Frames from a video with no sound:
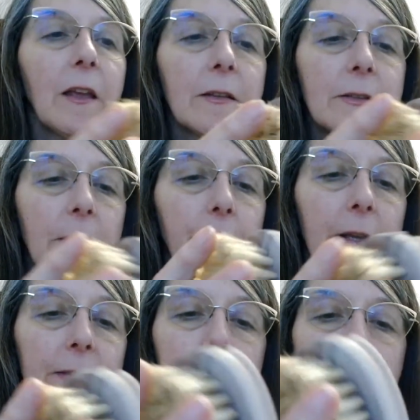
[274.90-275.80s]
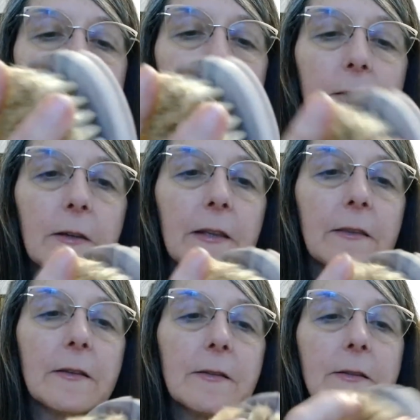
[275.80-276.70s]
Let me get
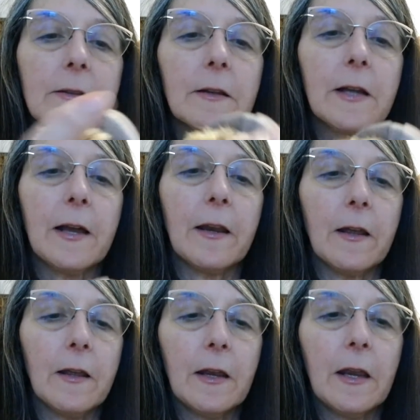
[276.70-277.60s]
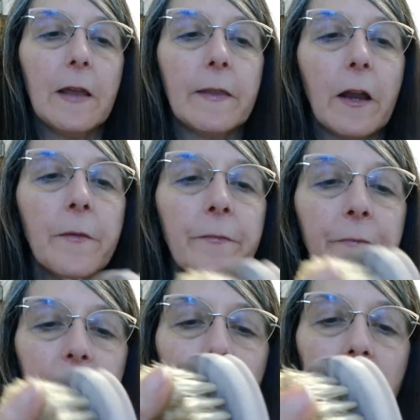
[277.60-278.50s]
this kind of in there.
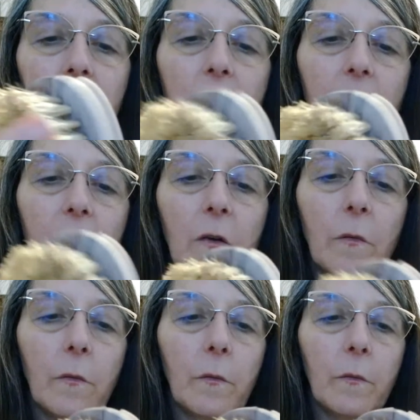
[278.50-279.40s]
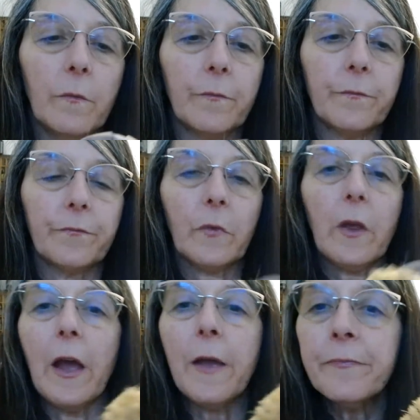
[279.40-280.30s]
Oh,
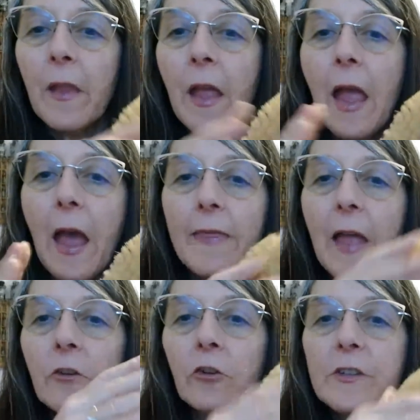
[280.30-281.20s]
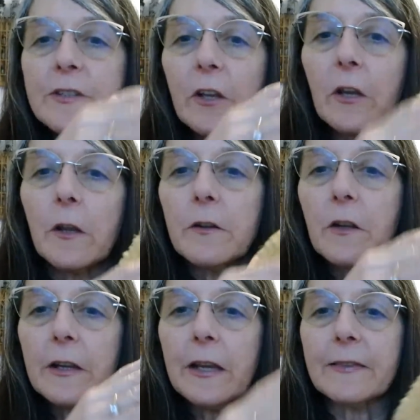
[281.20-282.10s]
okay. And then you're just going to
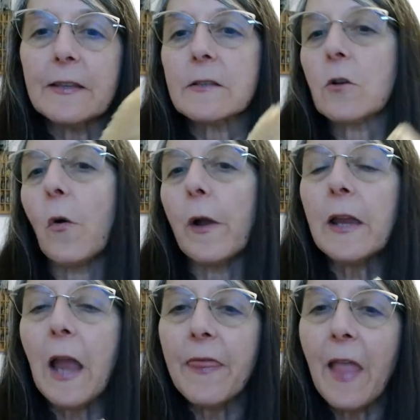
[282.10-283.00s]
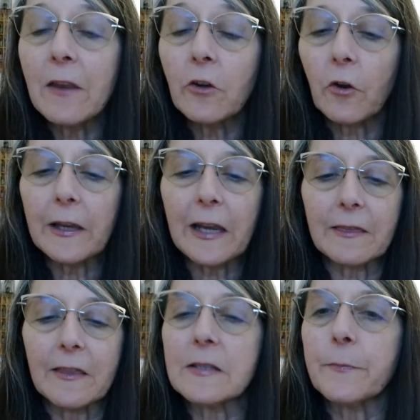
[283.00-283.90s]
get this going. And then you're going to get
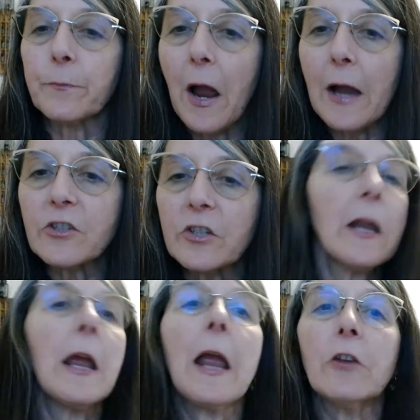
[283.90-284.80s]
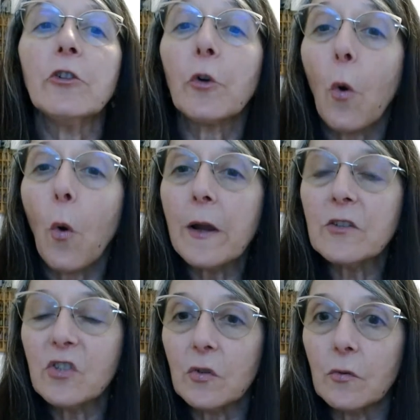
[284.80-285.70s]
this brush and you're going
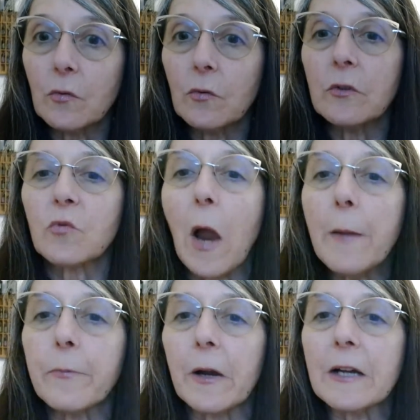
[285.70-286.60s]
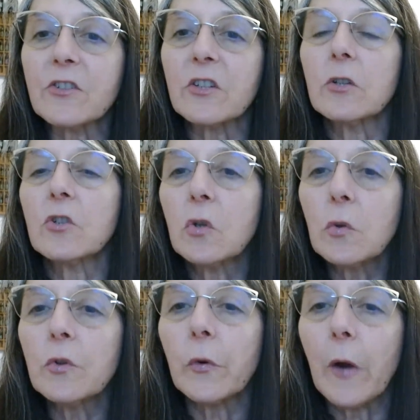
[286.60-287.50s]
to dry brush to
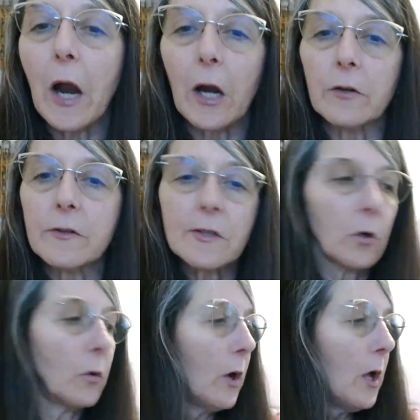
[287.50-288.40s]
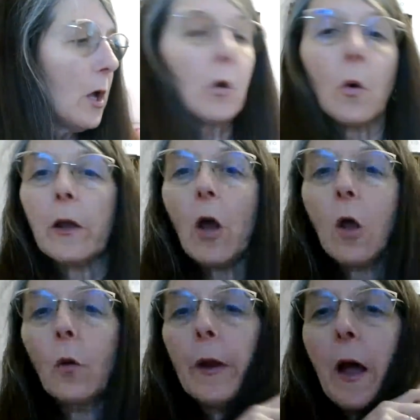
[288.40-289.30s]
your heart. So going
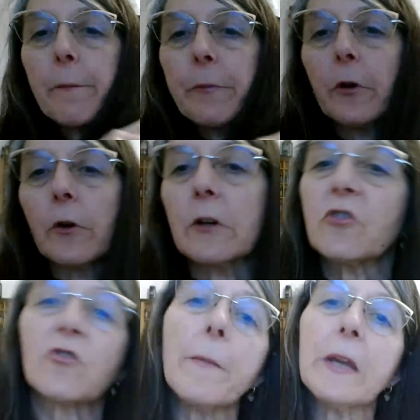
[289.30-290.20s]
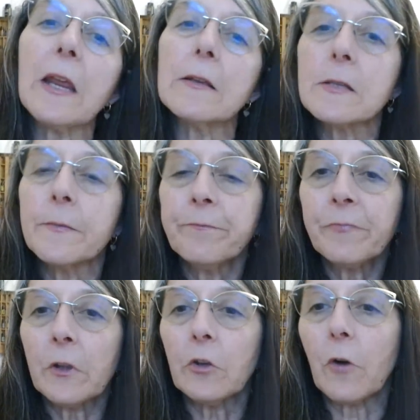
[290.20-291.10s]
all the way up your extremities,
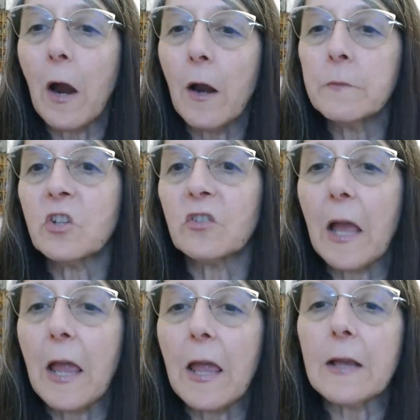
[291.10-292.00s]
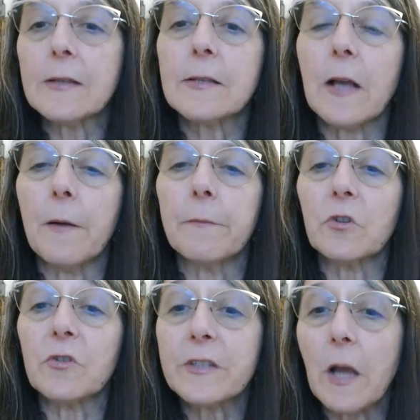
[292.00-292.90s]
your arms, your legs, your
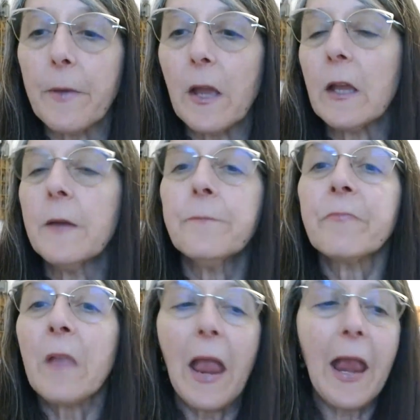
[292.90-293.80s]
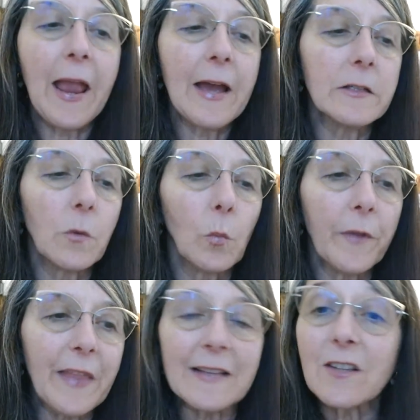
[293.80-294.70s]
stomach. And what
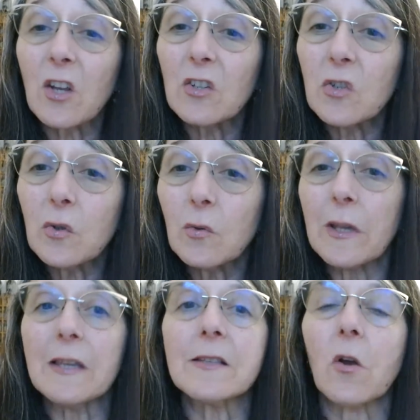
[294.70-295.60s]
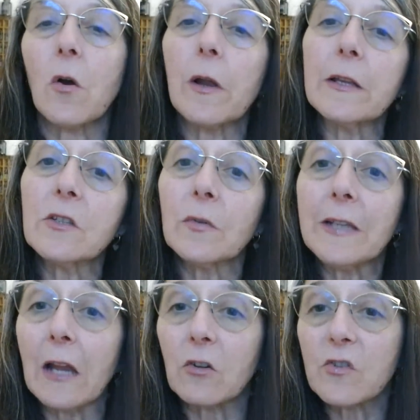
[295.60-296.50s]
that's going to do is going to
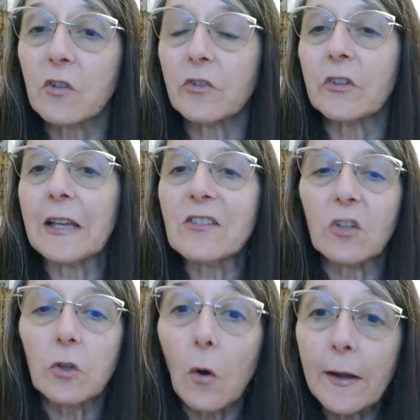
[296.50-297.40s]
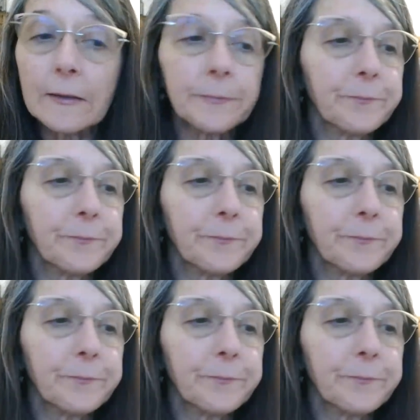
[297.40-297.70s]
get your circulation going.